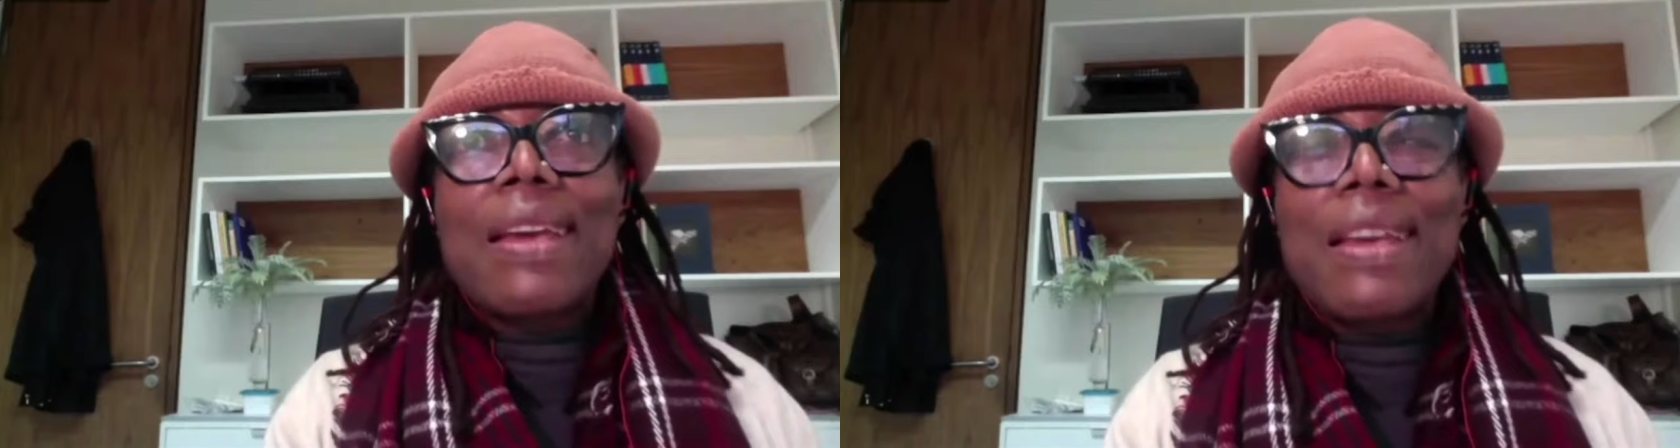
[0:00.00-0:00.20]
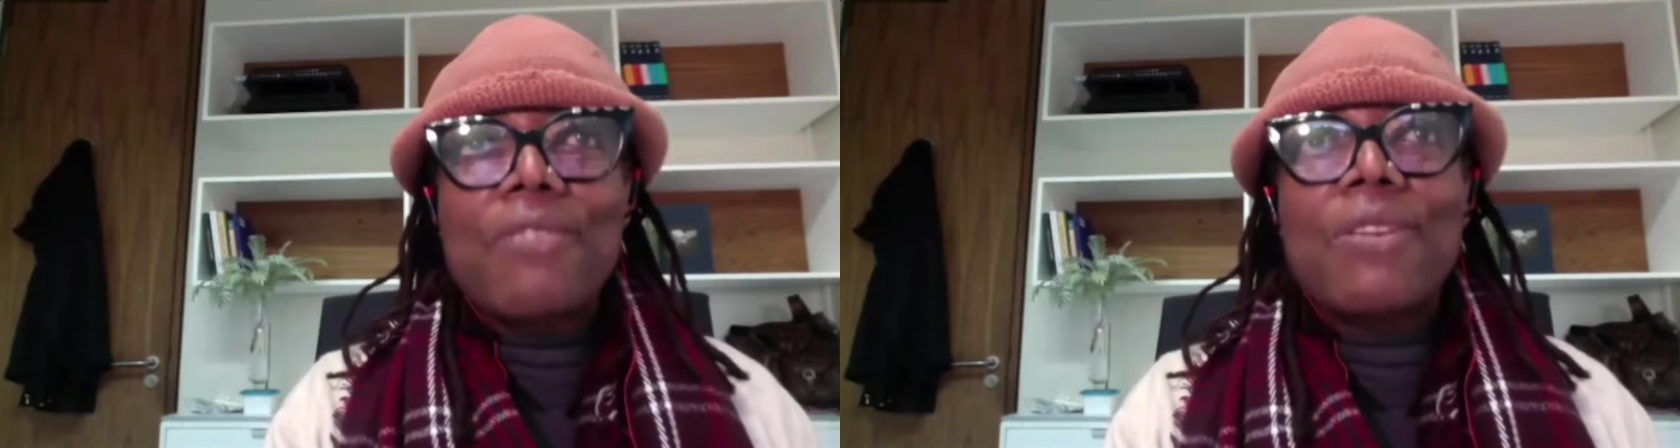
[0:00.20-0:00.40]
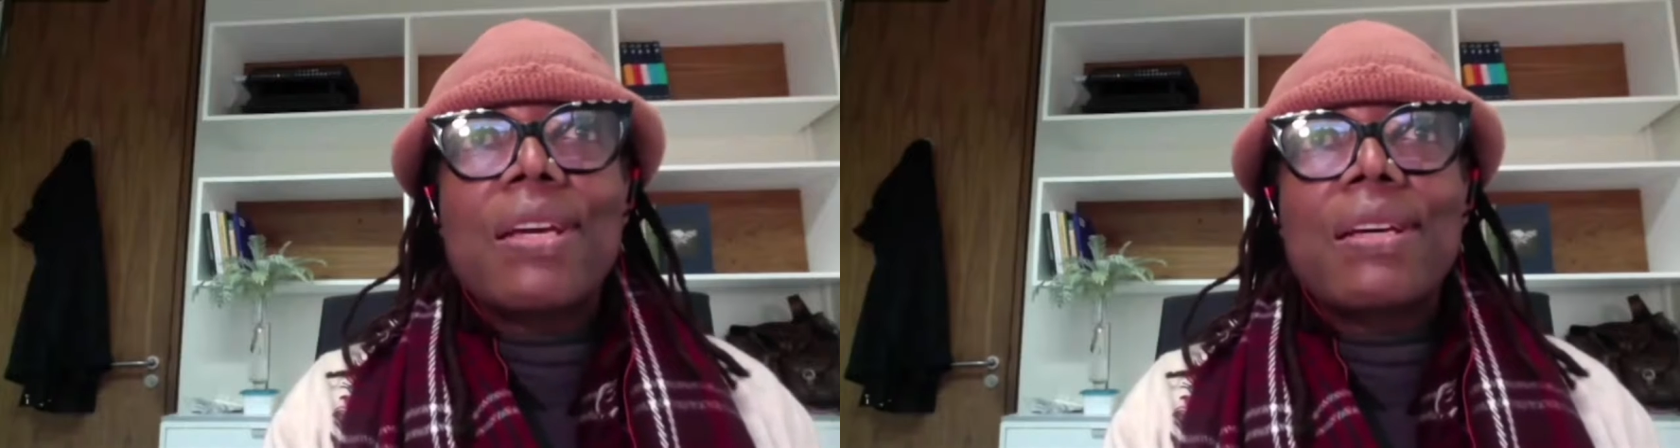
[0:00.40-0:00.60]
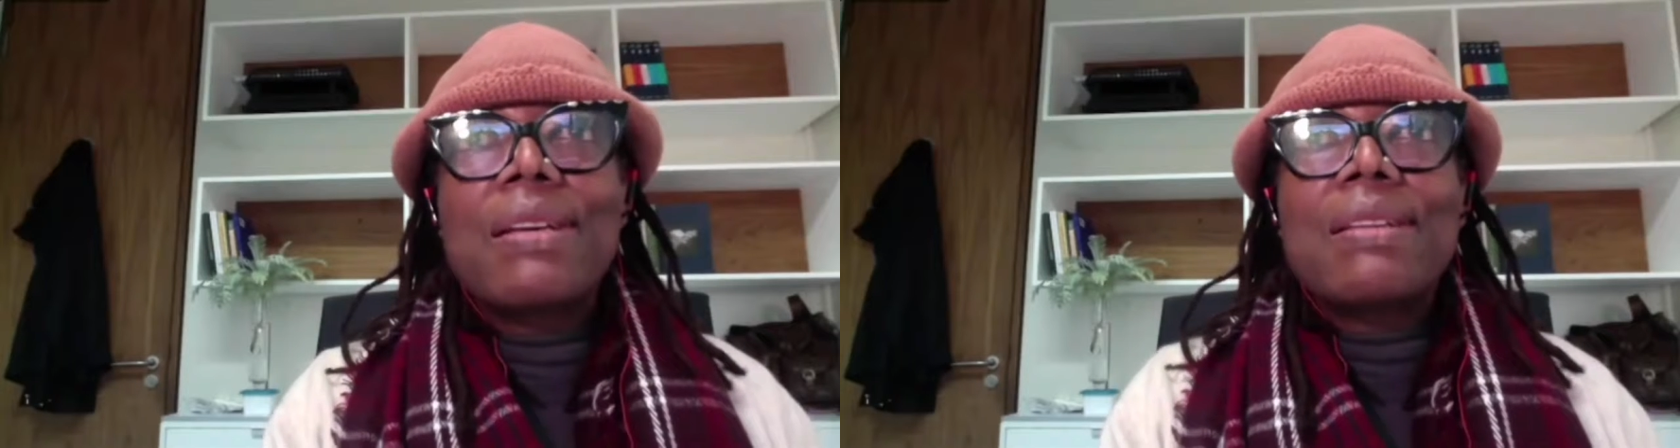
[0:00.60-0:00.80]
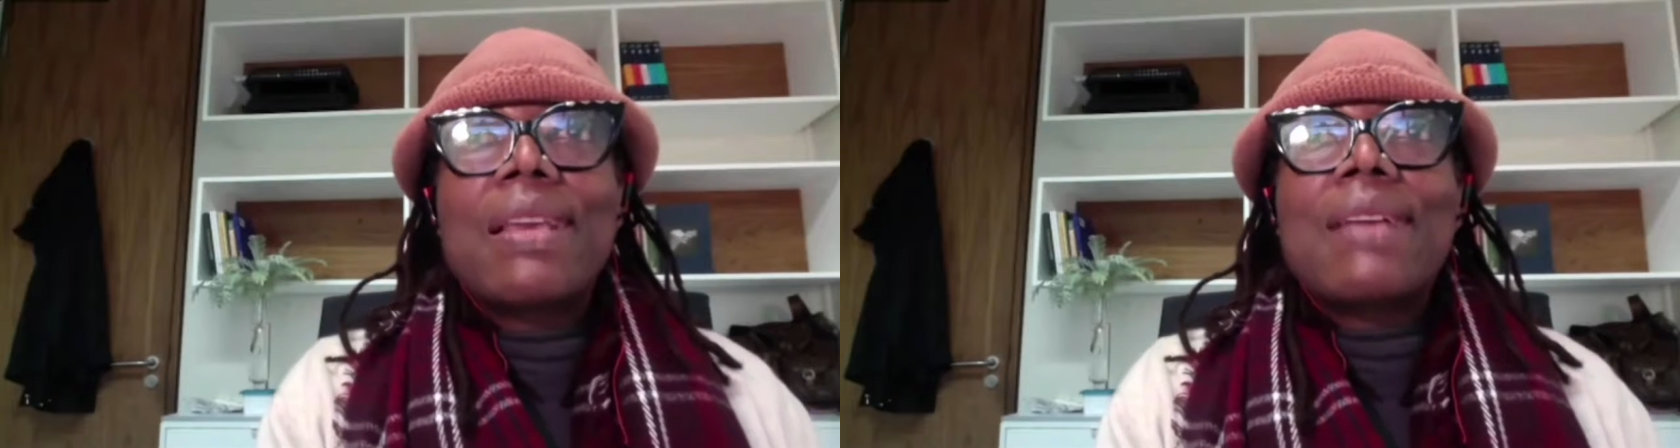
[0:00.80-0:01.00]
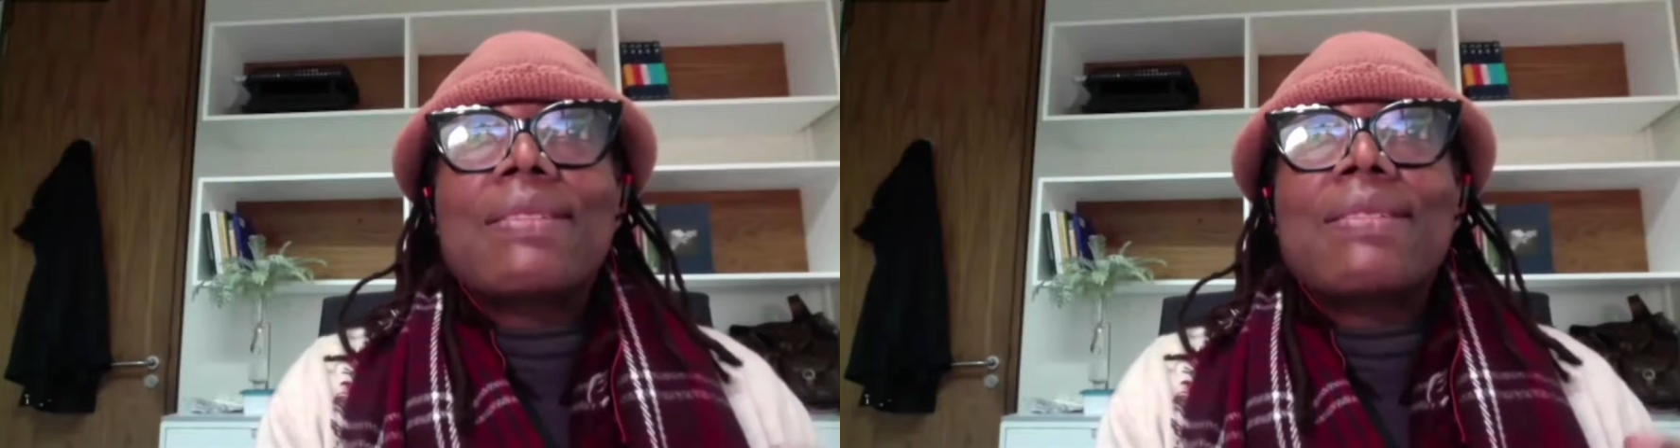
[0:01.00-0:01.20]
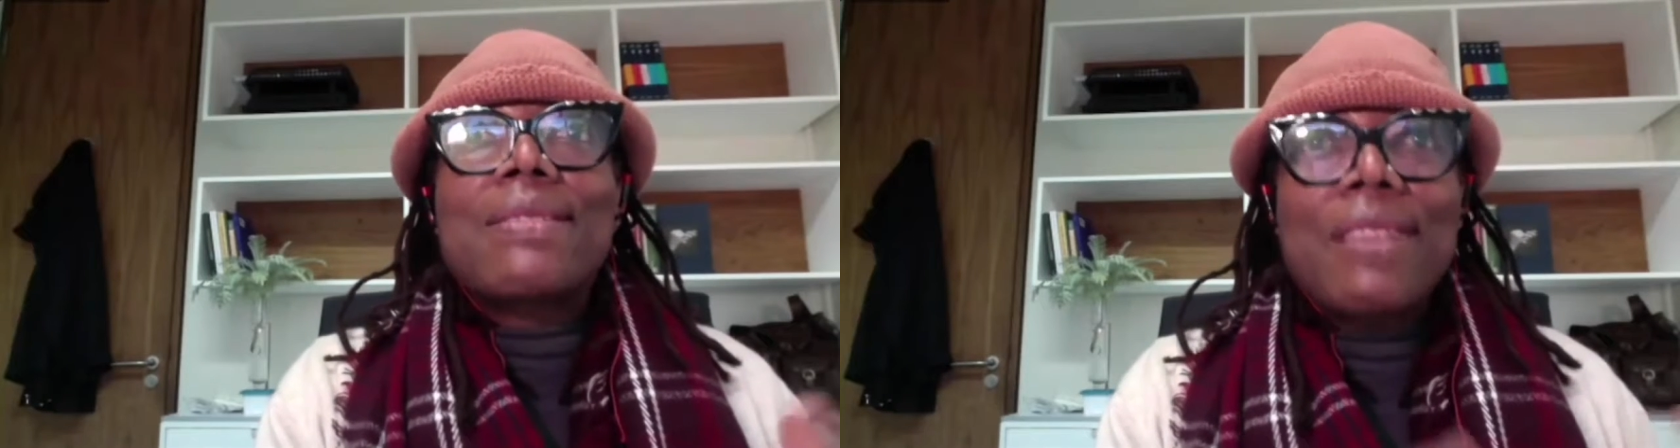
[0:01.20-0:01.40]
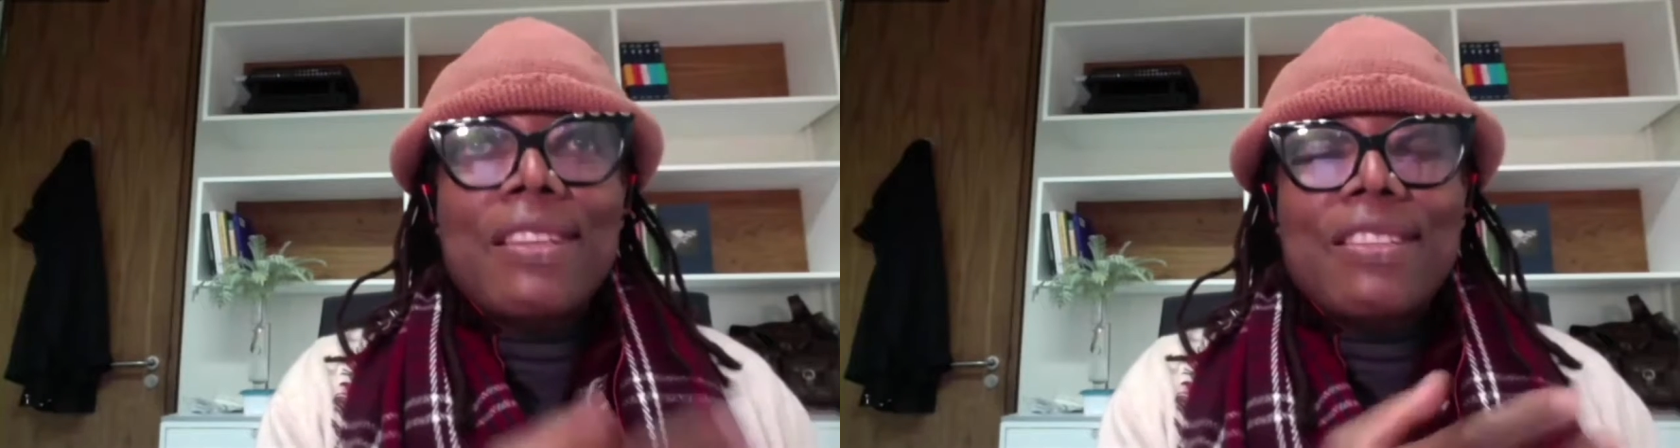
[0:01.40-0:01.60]
area that is
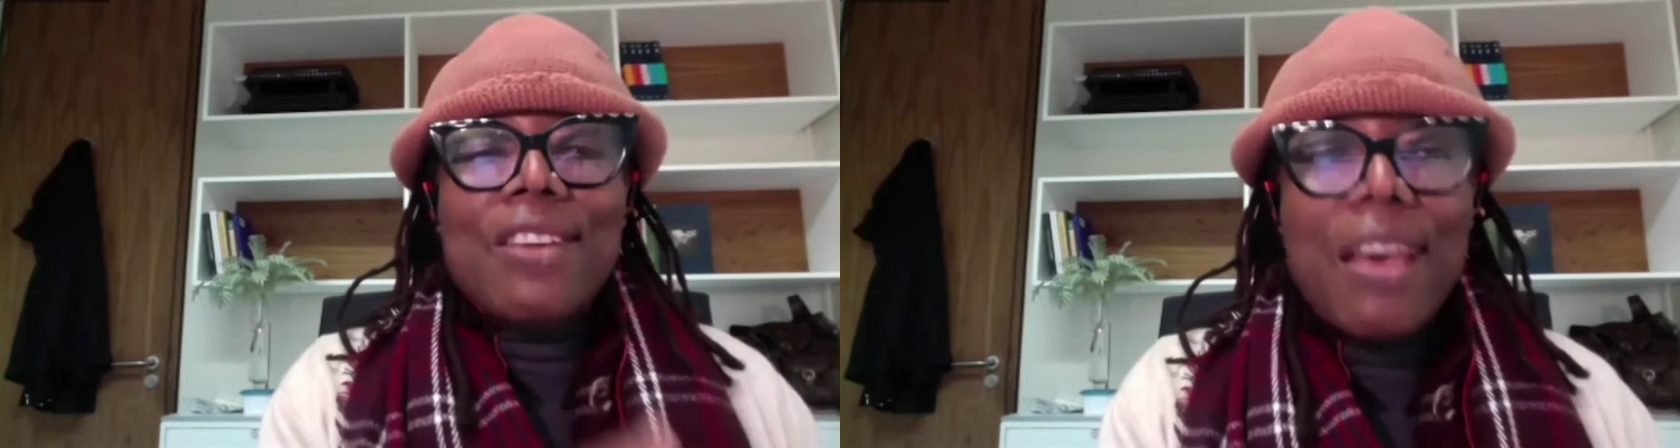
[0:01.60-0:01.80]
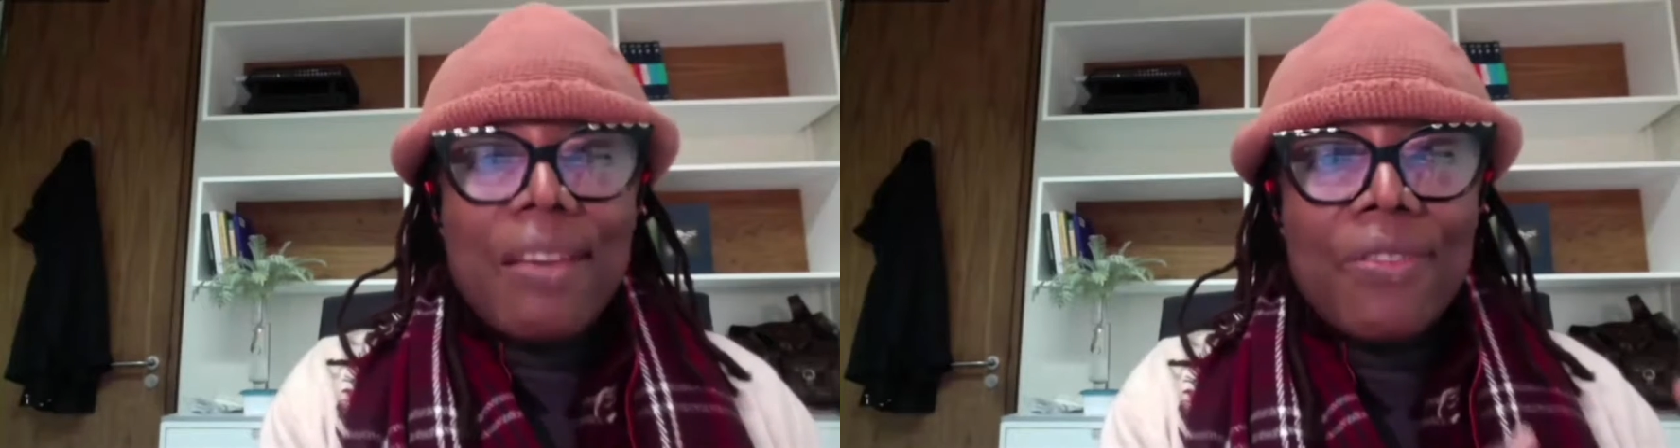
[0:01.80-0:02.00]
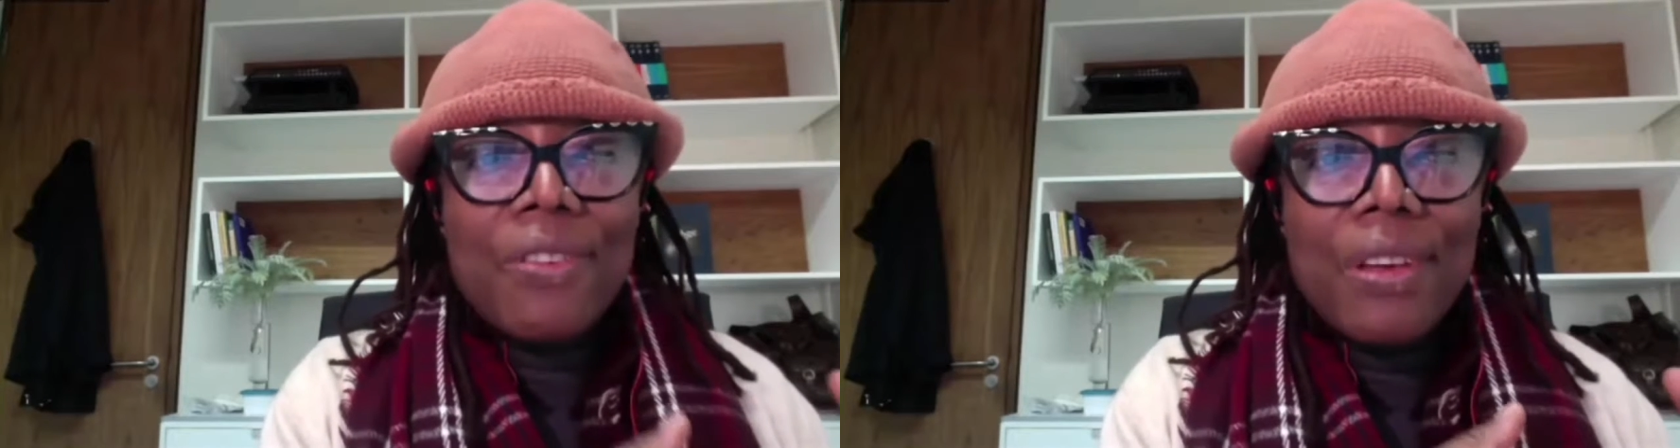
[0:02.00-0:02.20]
said to have